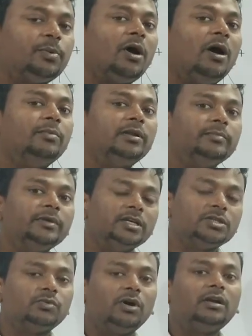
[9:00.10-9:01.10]
problem
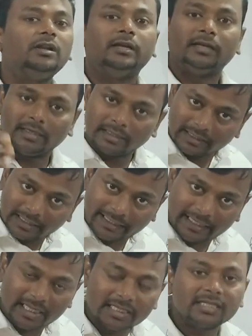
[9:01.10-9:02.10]
is what?
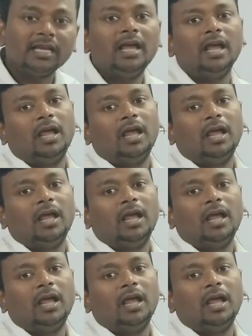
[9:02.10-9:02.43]
It is